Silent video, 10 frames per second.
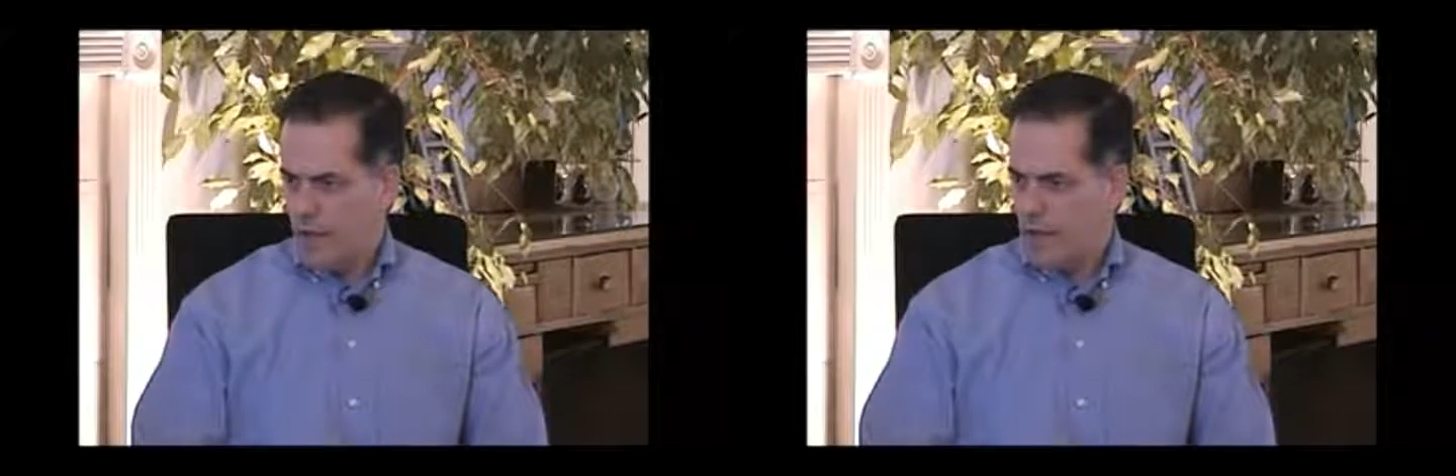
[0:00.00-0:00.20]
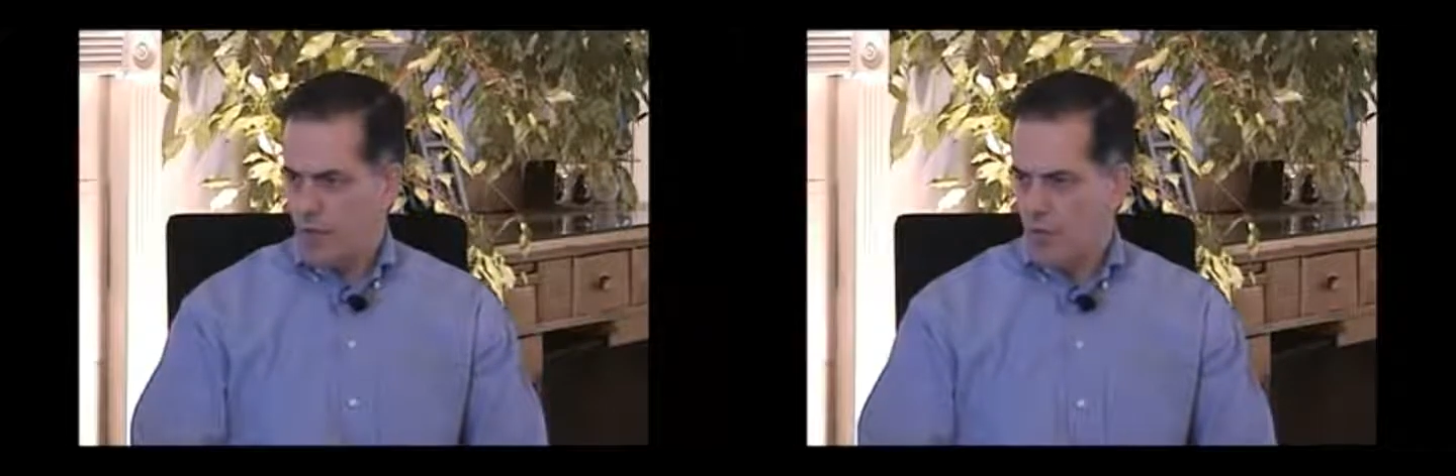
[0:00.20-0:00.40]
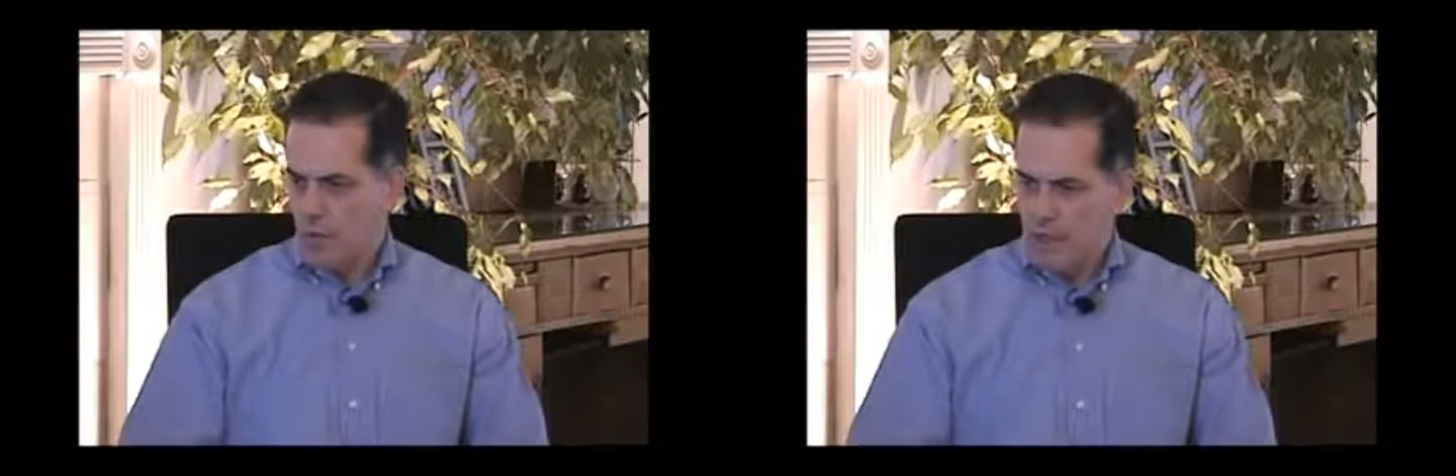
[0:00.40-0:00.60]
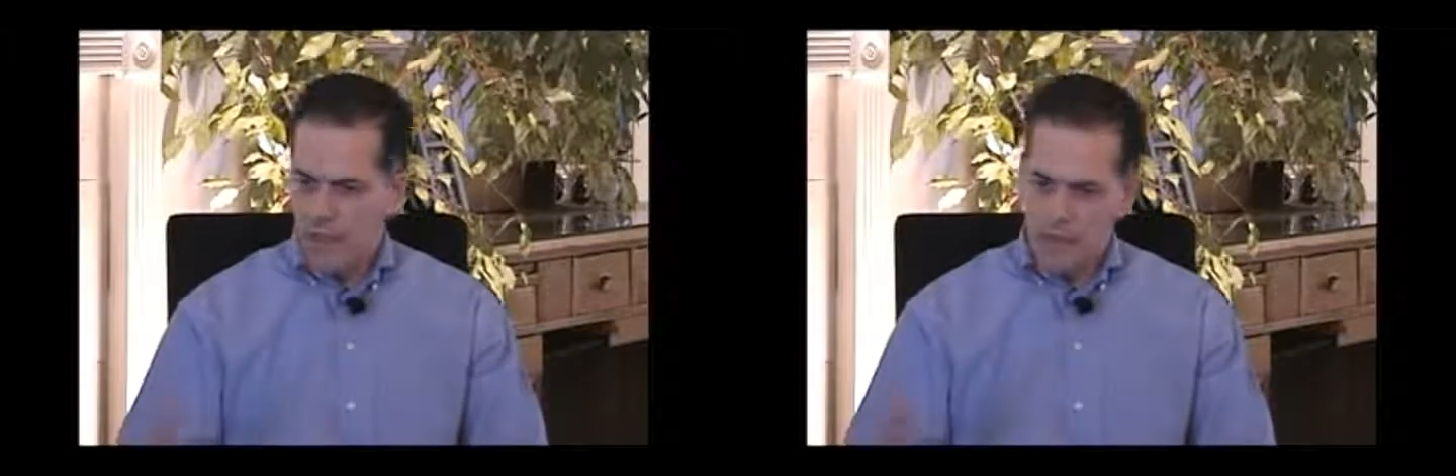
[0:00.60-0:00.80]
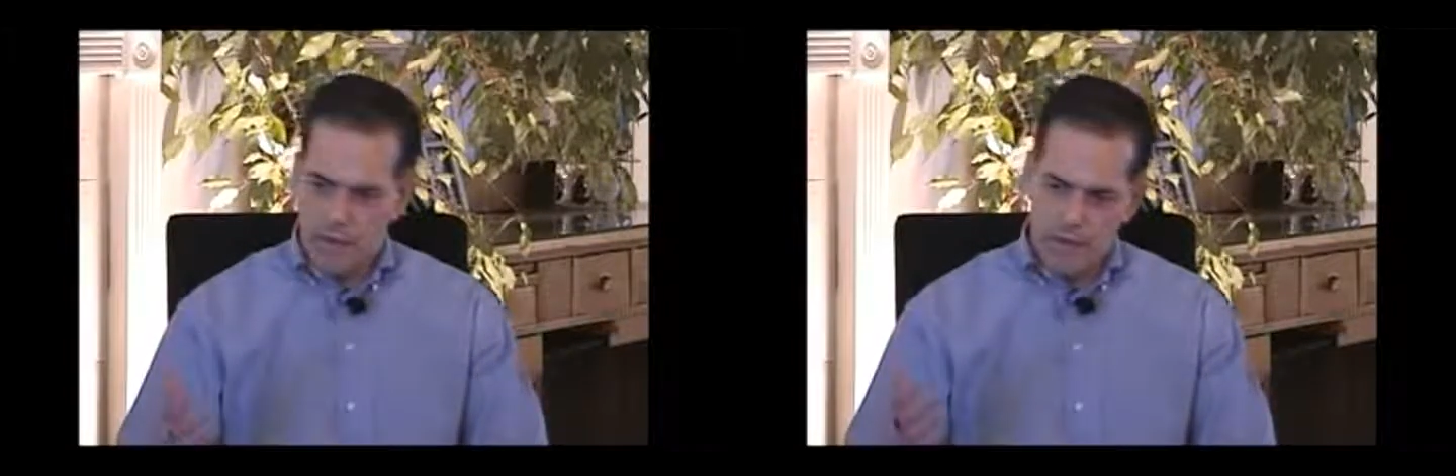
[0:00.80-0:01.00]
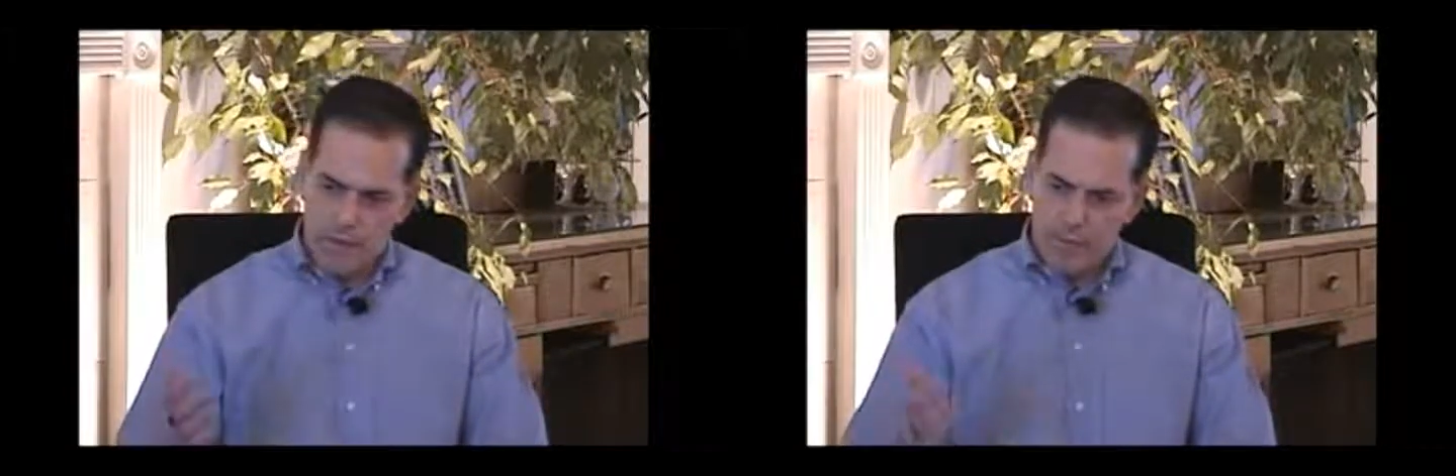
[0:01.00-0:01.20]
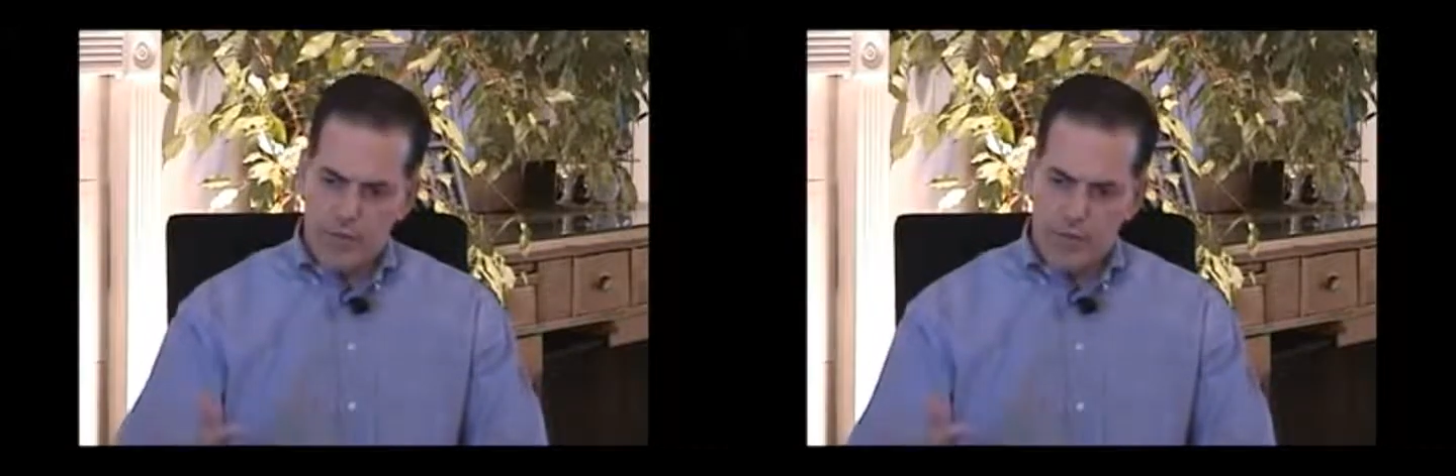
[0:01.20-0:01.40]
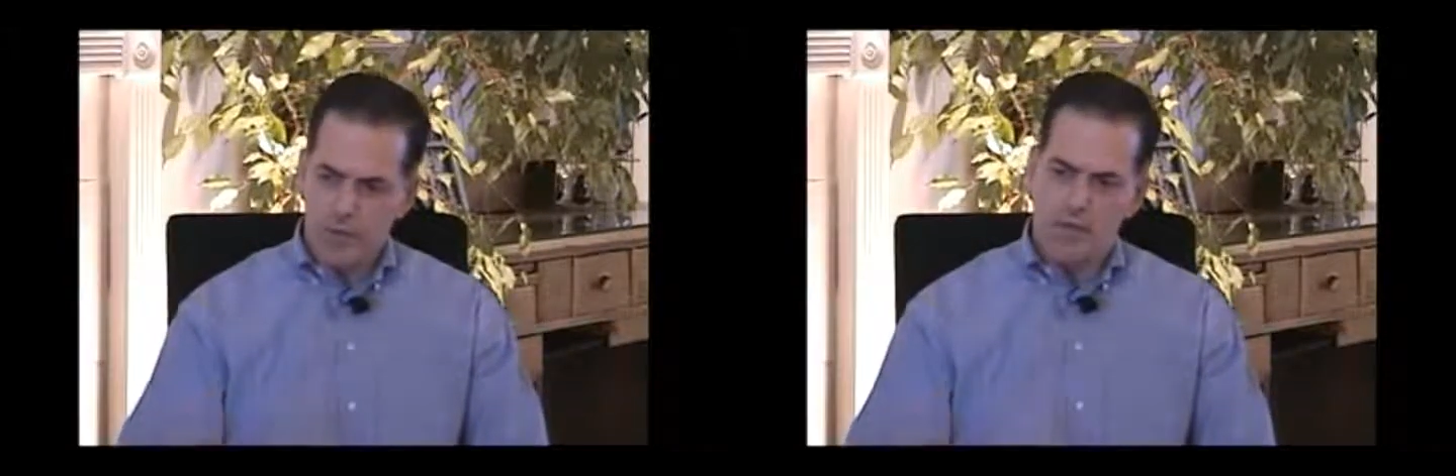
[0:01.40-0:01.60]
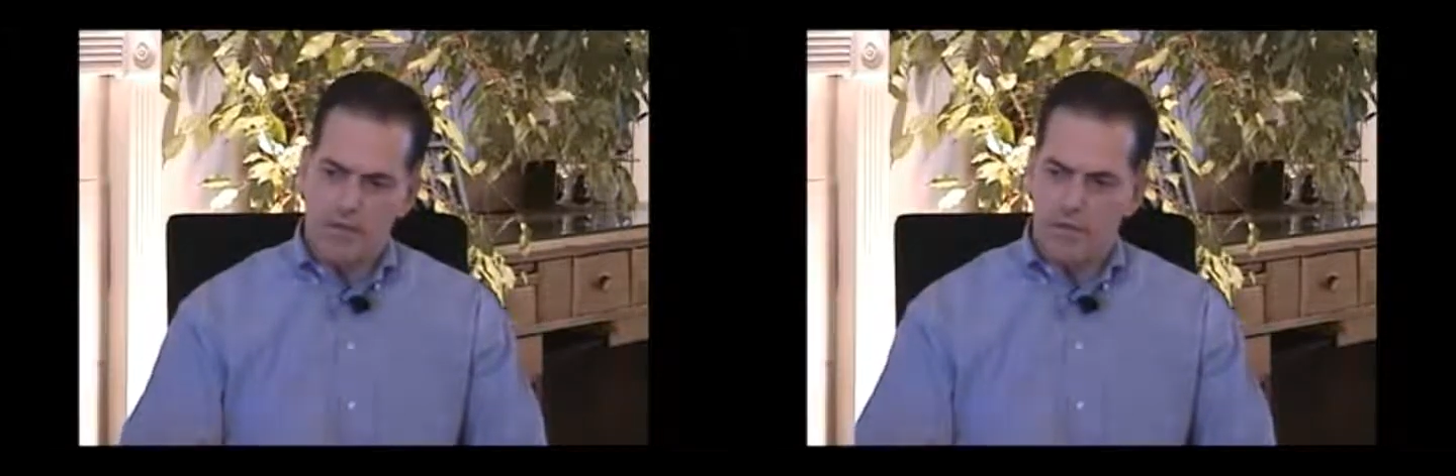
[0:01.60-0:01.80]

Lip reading: and that's where we take a perspective